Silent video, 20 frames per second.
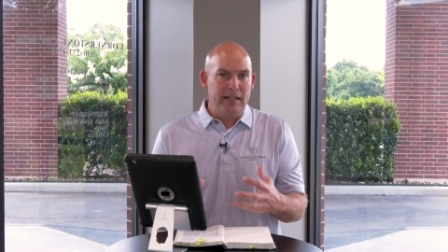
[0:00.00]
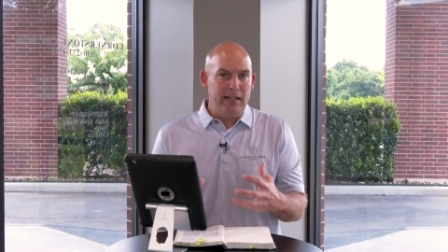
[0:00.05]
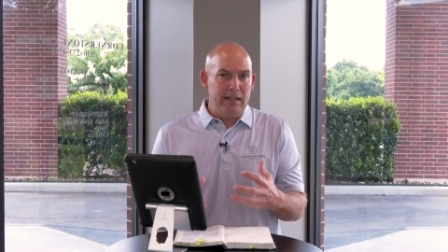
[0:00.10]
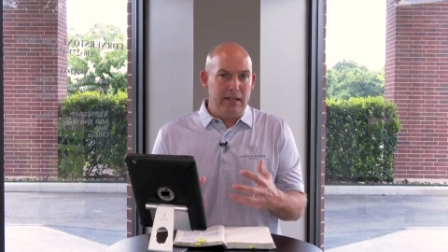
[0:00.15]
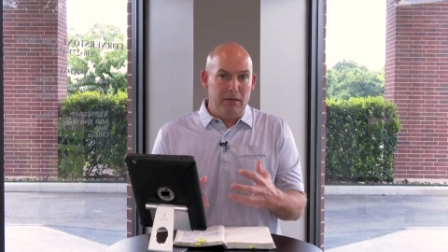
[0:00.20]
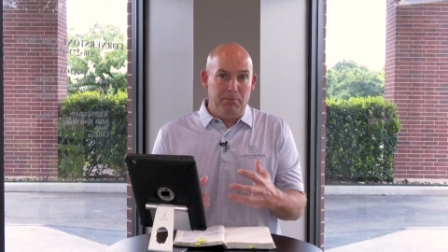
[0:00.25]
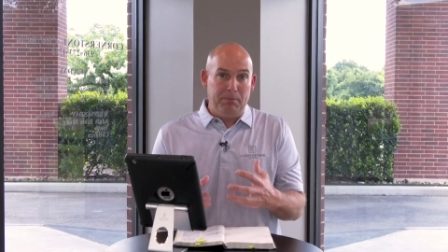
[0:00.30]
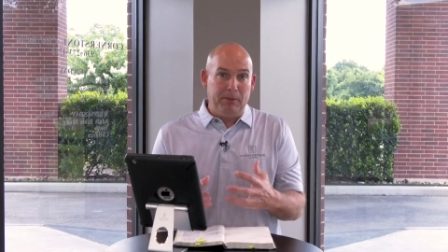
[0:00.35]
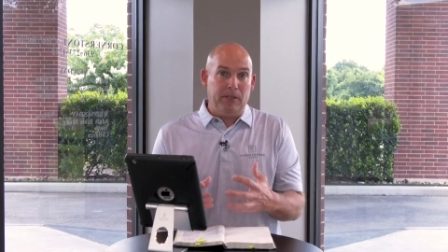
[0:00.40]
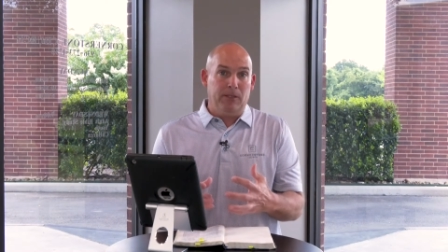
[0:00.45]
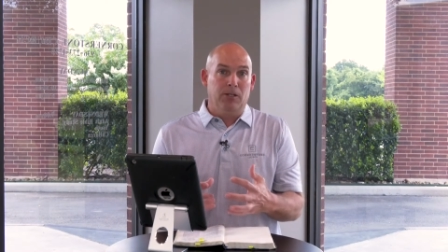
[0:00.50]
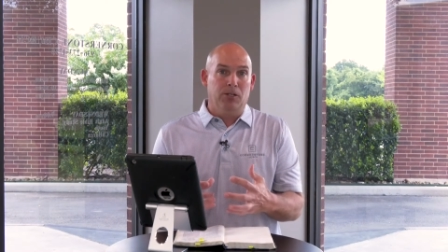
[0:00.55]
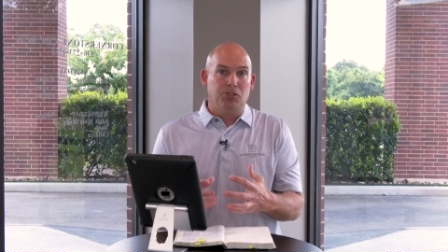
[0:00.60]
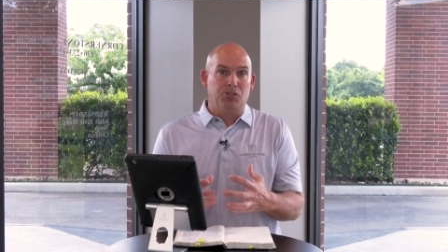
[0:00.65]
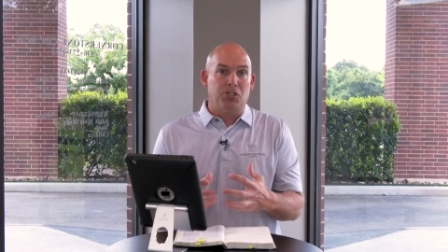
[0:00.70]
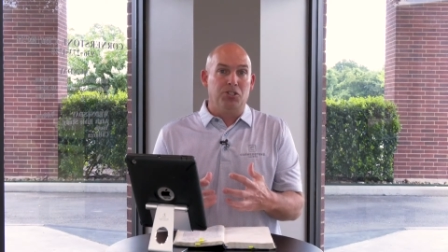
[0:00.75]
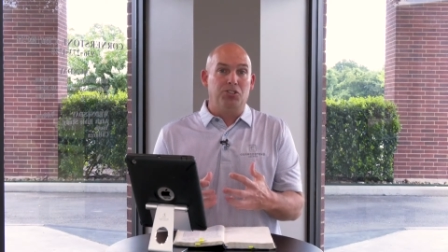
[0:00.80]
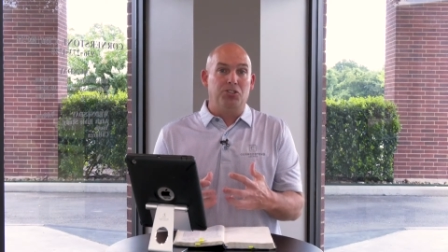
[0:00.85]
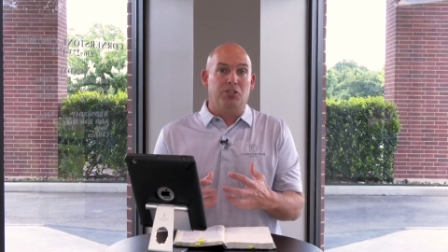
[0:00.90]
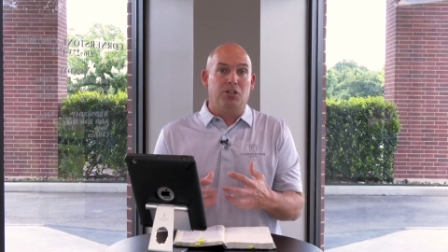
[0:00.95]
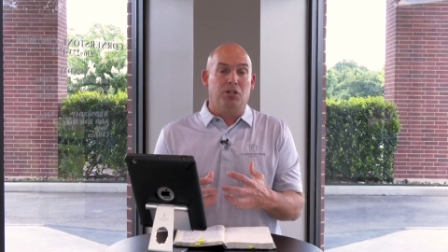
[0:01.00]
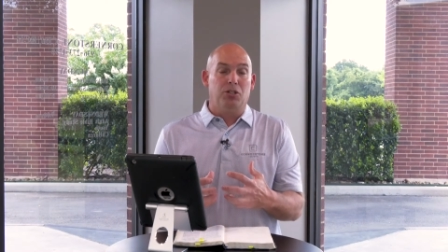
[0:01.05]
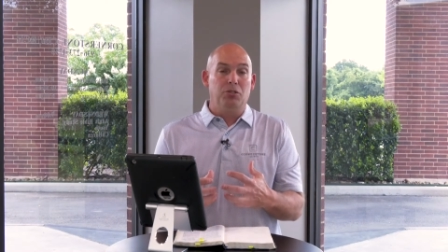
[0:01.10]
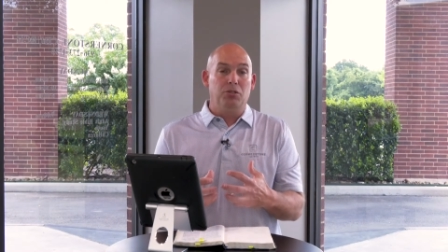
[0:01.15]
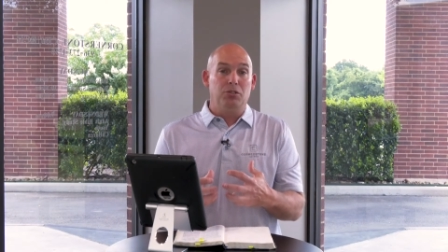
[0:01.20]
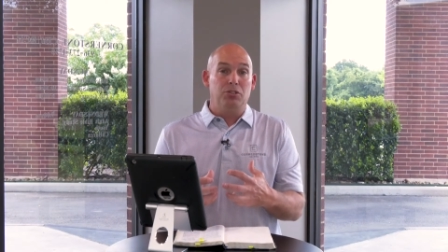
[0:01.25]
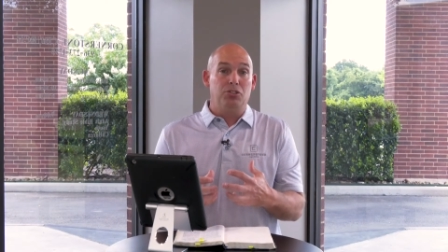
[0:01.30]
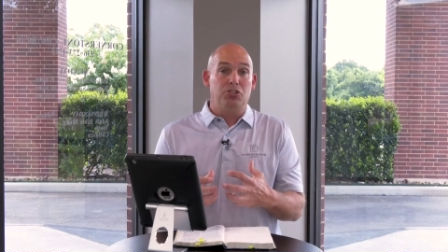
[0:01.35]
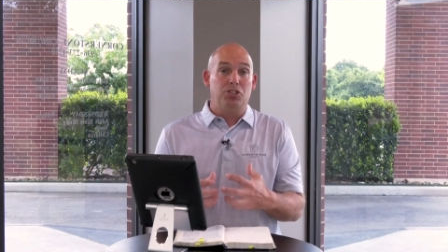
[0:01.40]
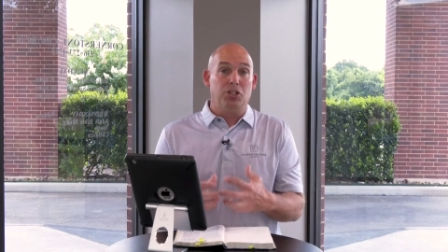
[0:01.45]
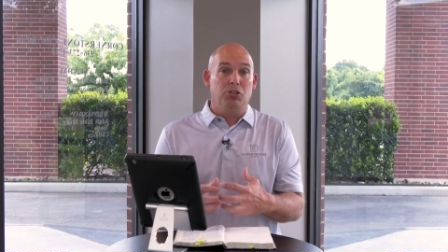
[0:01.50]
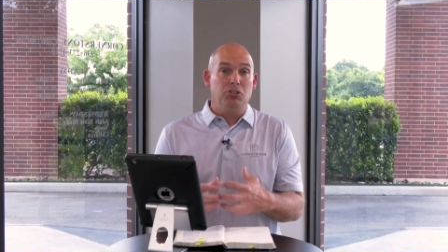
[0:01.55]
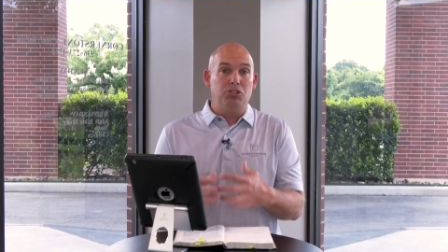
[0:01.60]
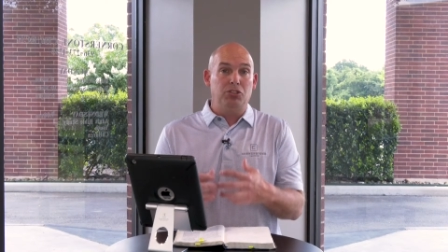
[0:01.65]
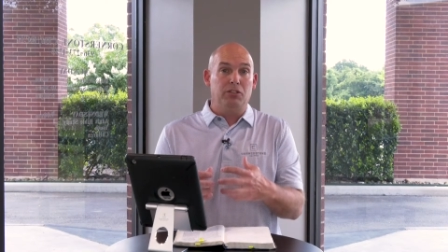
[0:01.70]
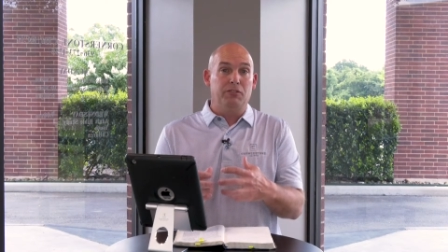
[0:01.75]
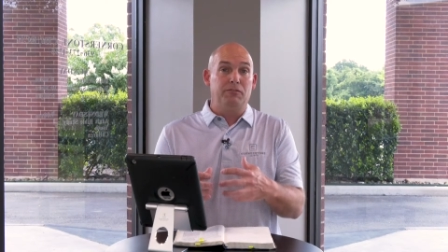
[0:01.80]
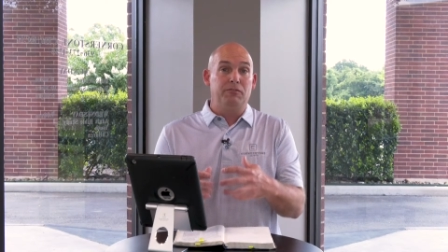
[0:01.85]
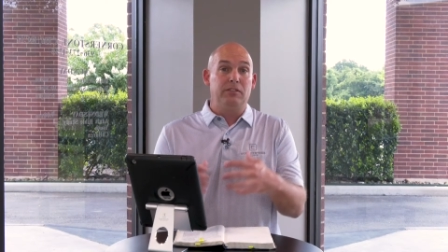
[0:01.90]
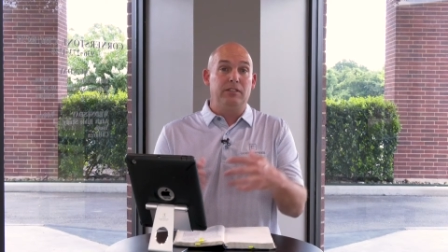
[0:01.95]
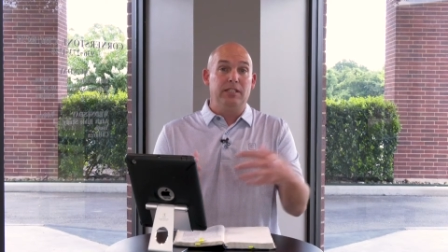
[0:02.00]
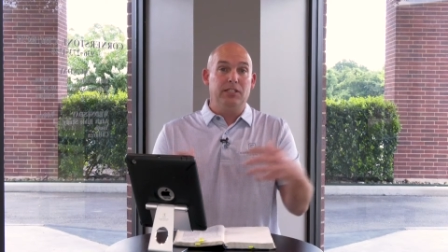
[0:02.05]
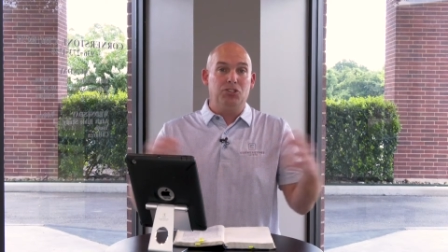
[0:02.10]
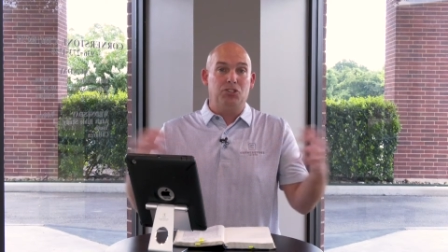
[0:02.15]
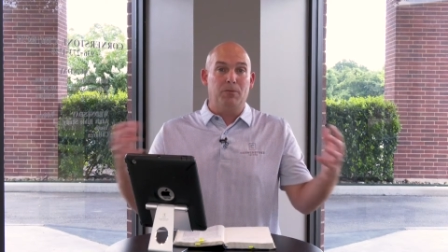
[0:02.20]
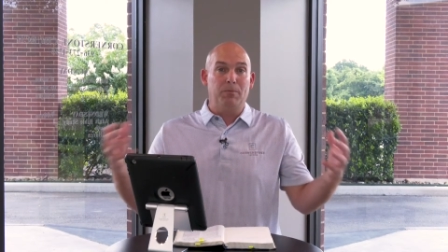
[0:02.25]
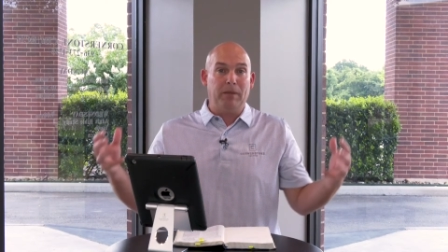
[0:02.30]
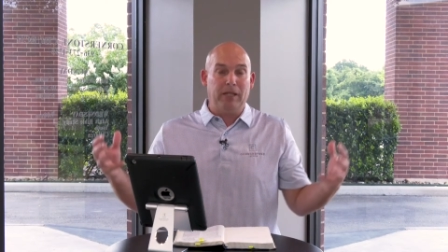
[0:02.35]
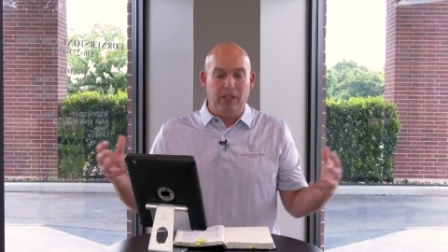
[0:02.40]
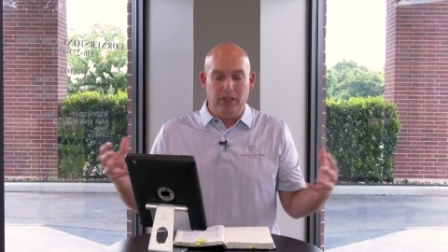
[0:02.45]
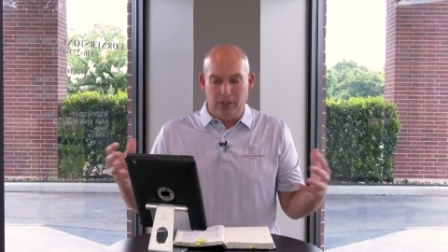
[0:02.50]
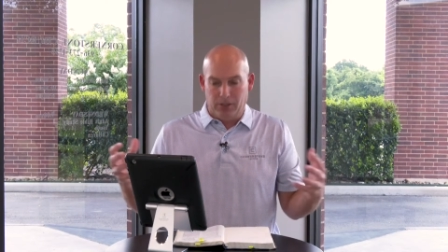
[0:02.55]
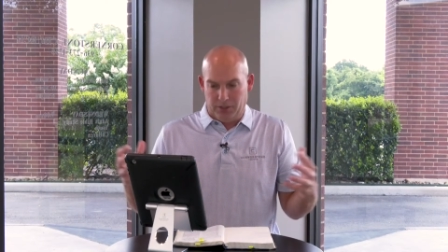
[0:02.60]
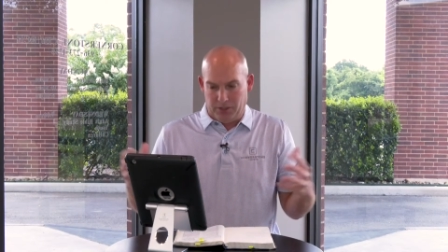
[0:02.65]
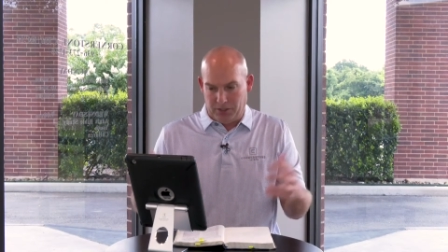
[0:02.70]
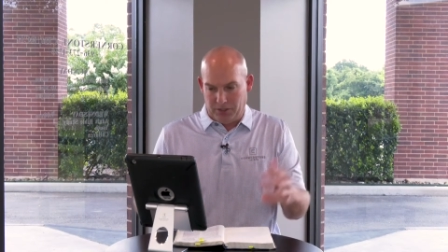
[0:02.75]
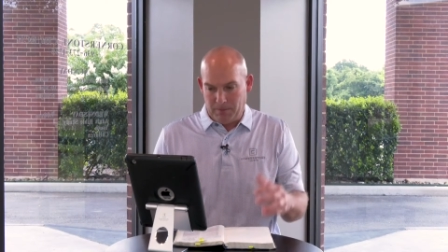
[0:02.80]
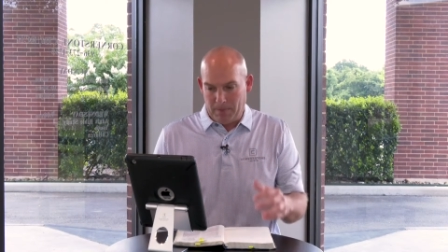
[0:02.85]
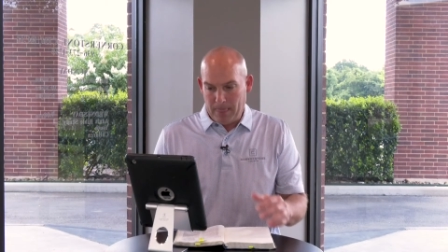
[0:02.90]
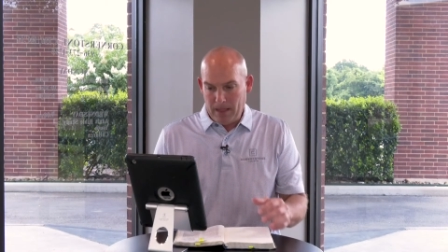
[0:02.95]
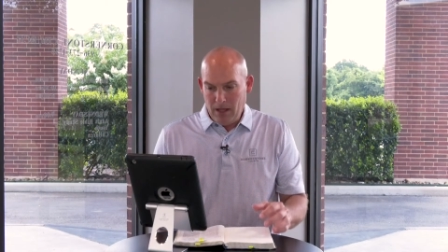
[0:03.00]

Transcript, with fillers: it appears as though Joseph disappeared.